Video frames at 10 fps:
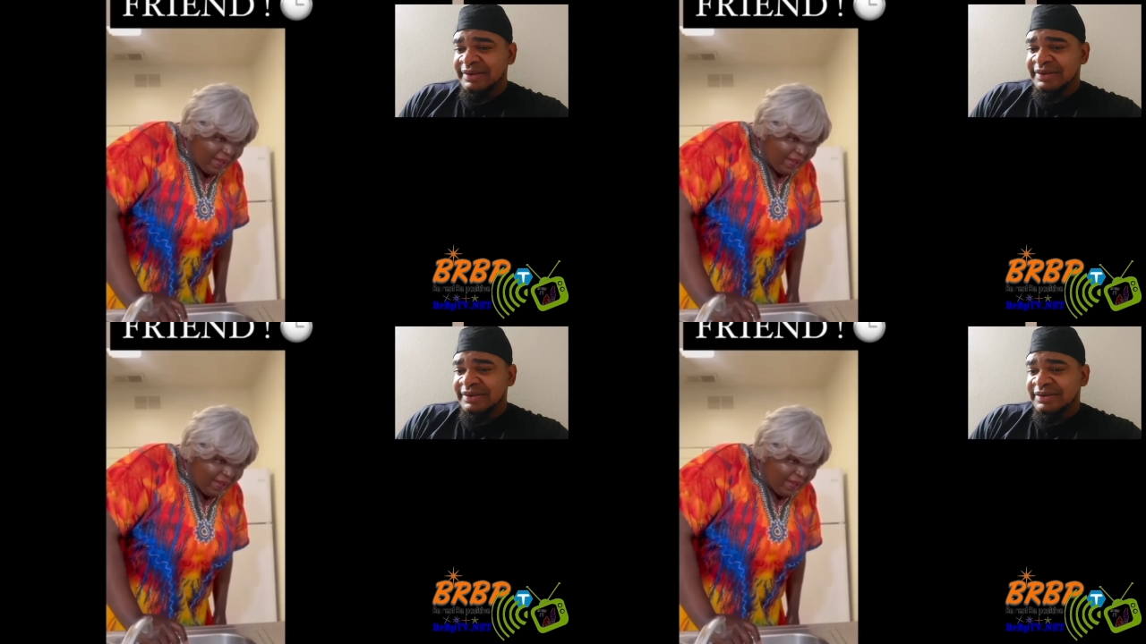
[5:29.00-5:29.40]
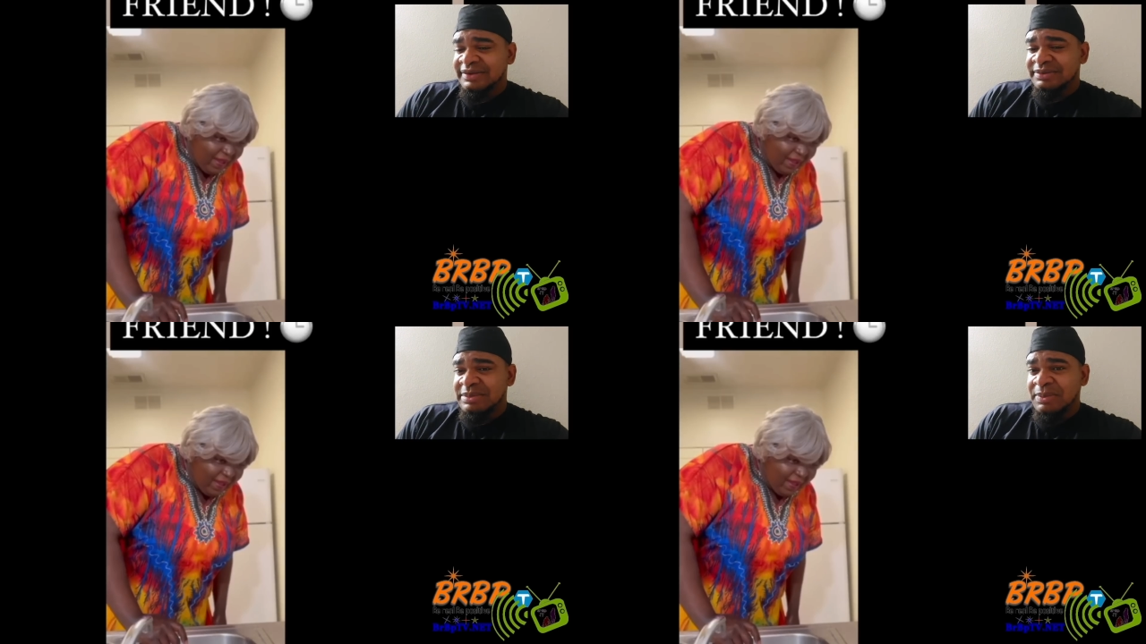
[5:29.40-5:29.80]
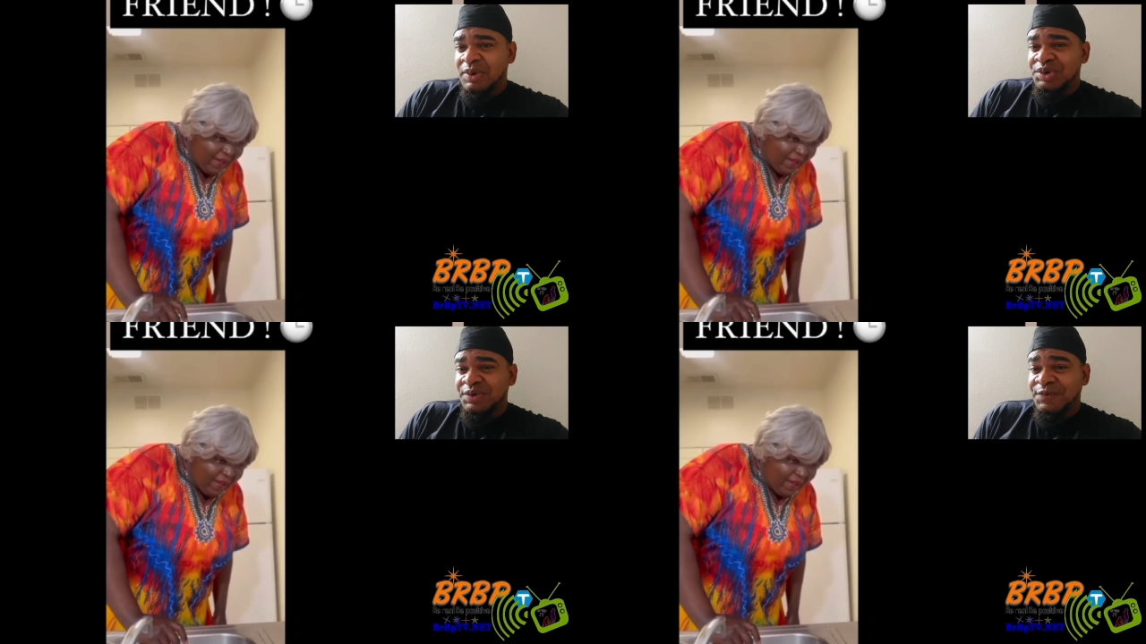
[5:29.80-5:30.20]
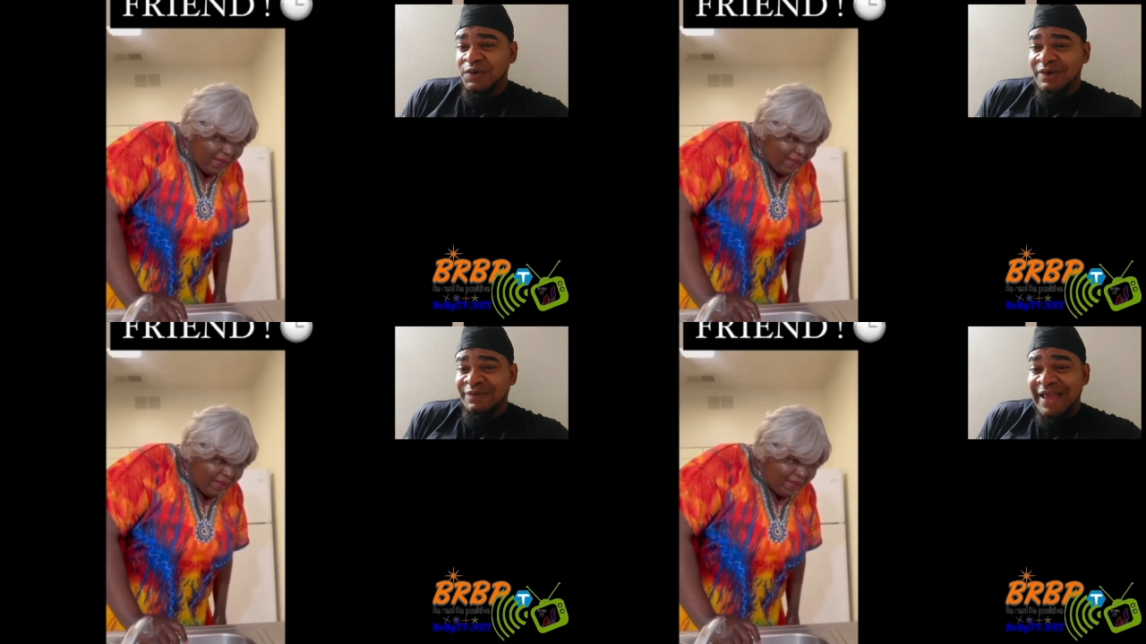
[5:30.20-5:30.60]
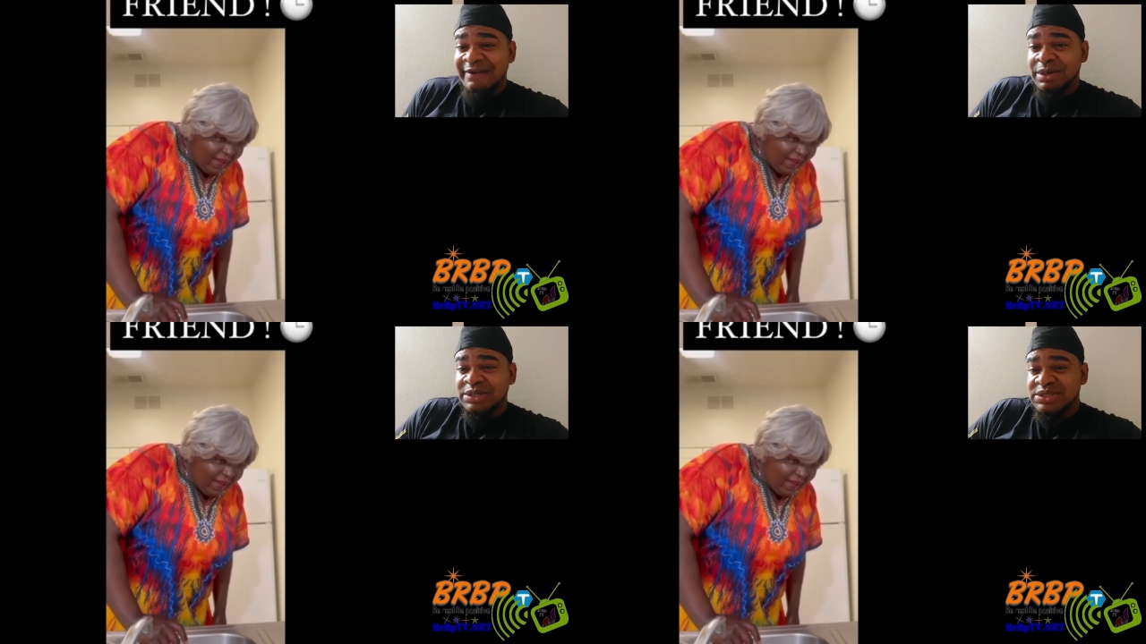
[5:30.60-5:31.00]
Speaker 1: Remember when you were full of
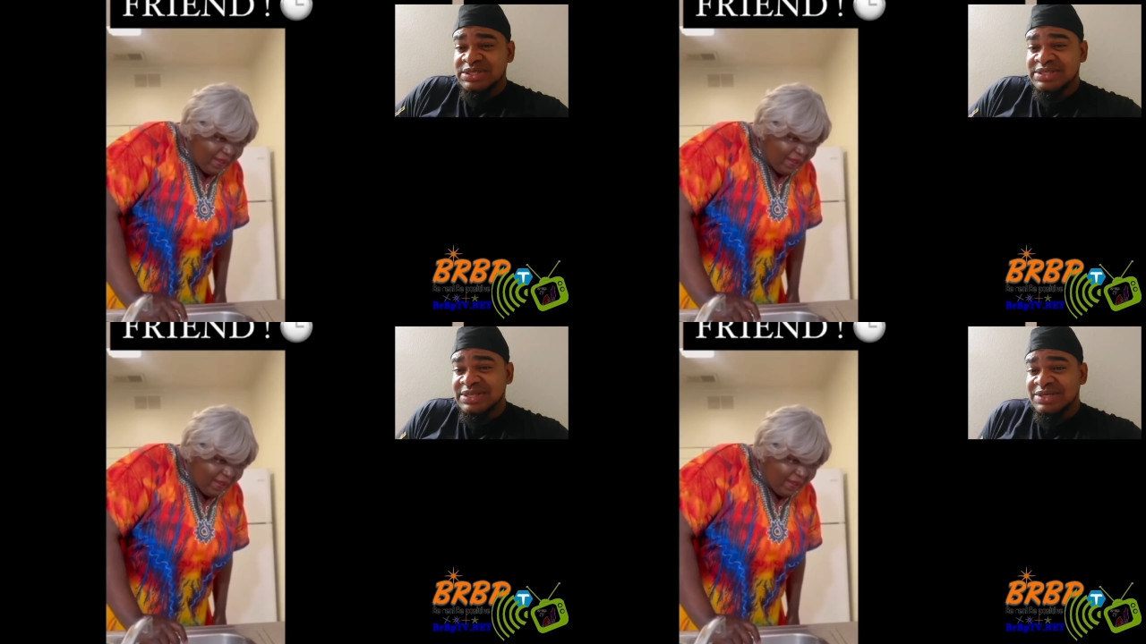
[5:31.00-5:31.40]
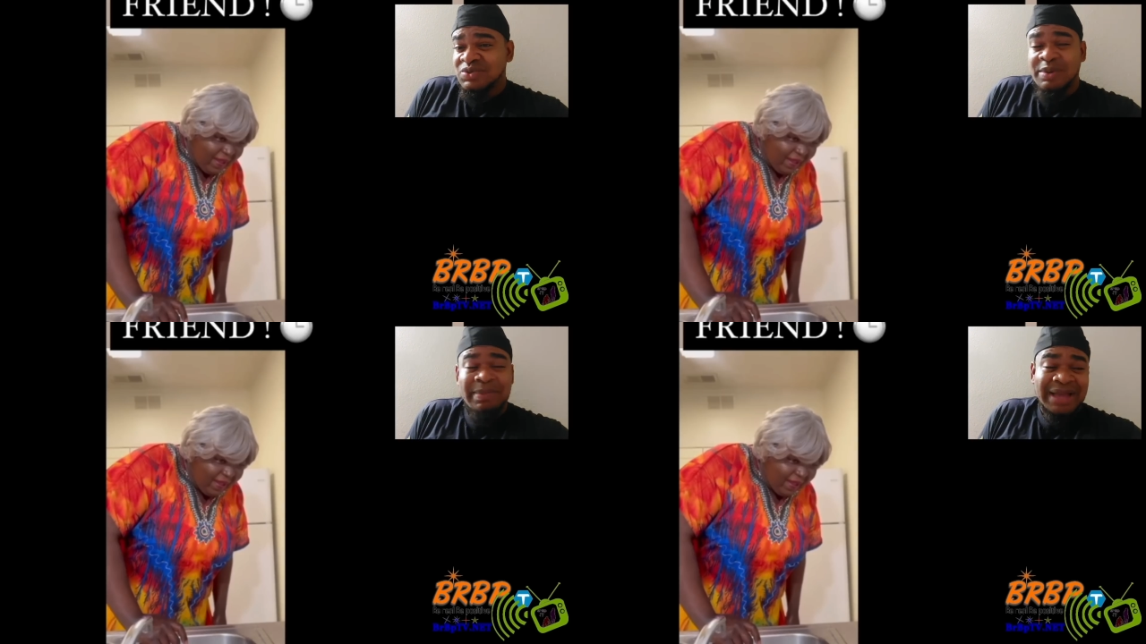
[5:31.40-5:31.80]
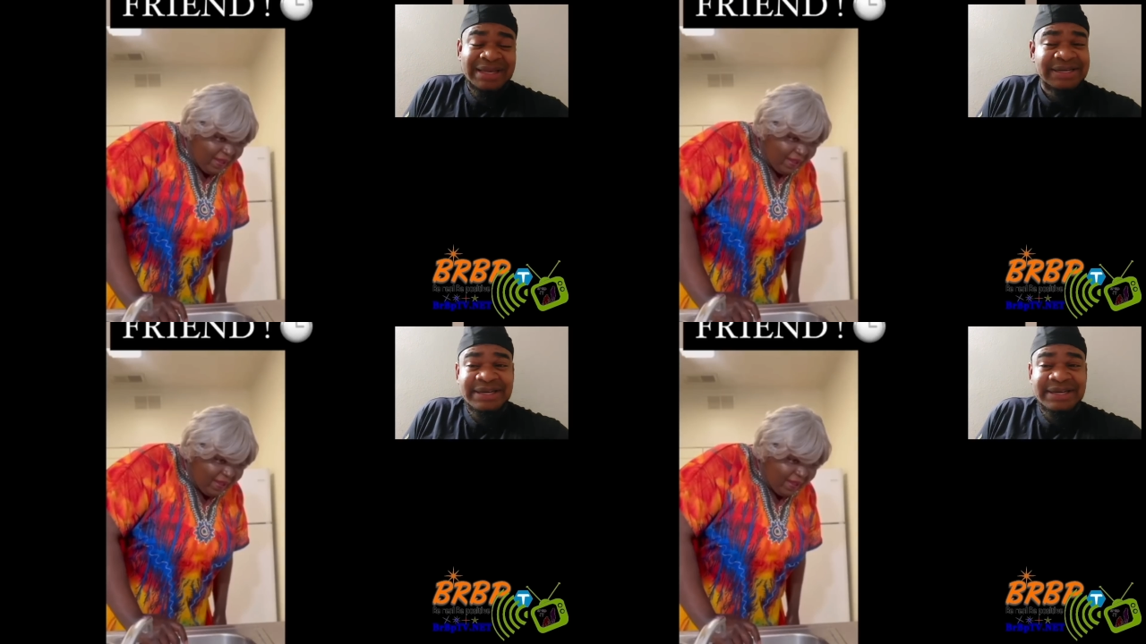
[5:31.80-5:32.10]
library sisters way back in the